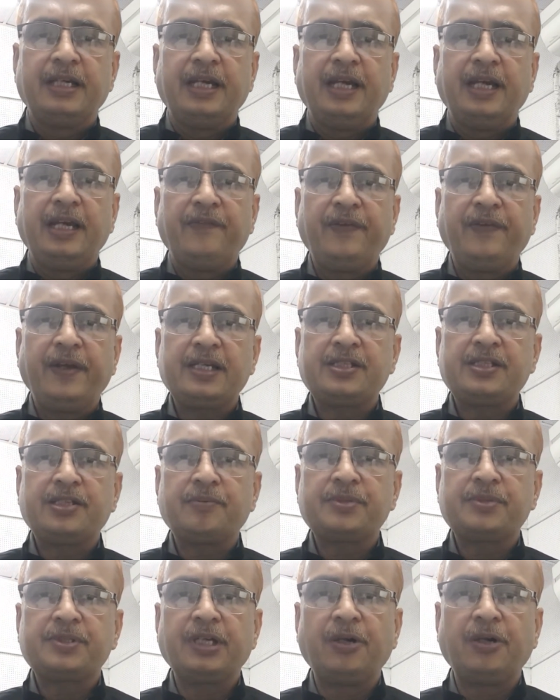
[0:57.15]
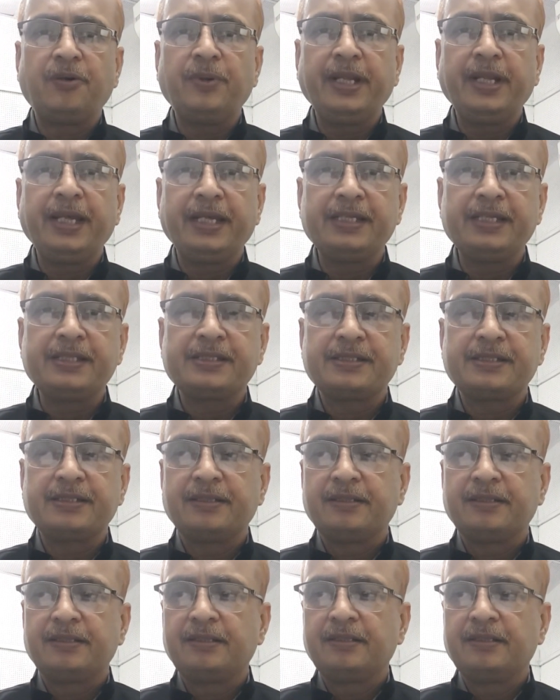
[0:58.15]
Effects of sound is
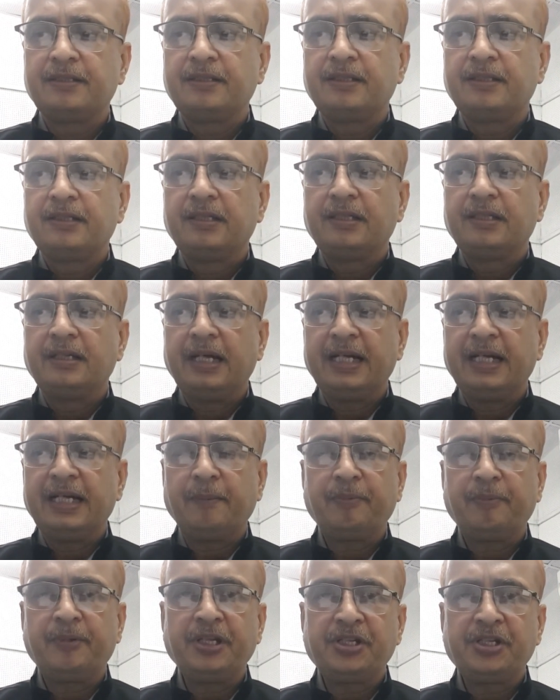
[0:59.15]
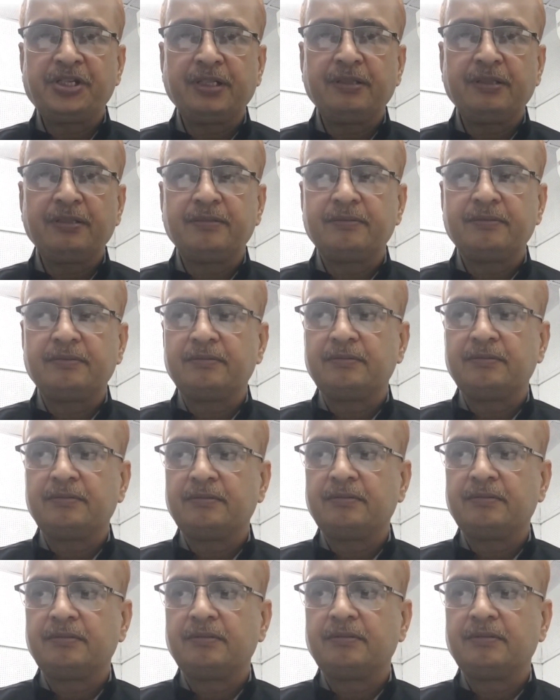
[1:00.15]
adaptation,
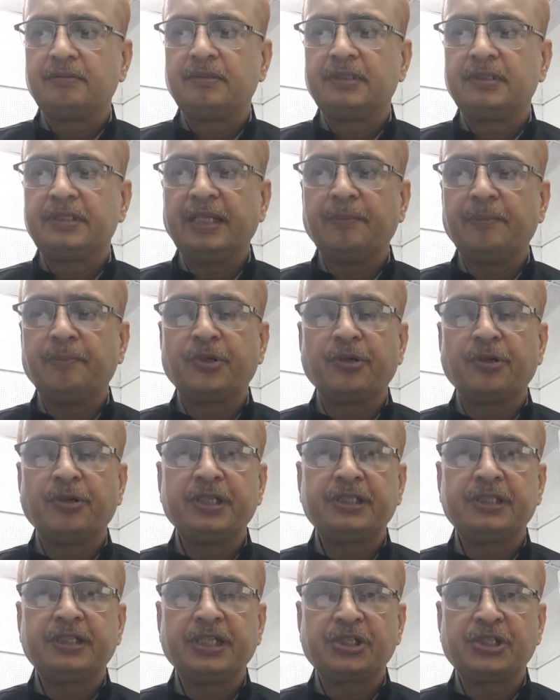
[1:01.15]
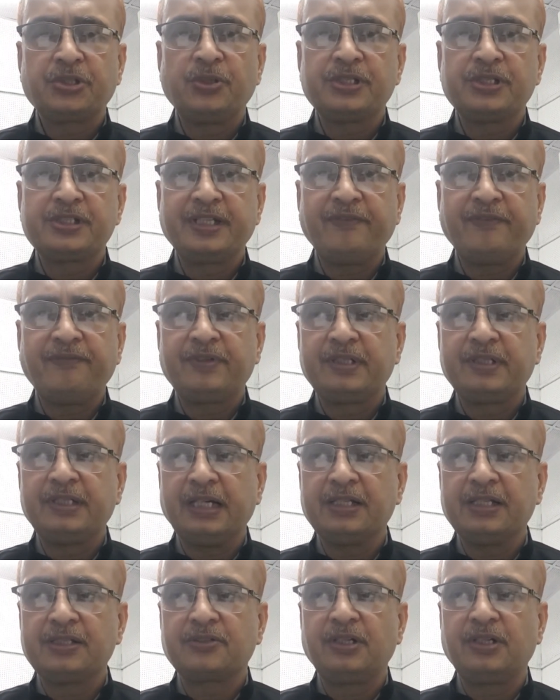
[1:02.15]
temporary threshold shift,
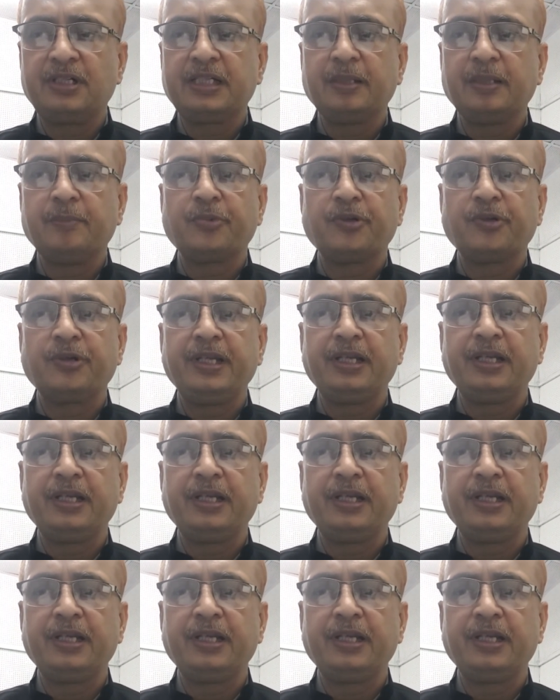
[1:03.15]
that is called temporary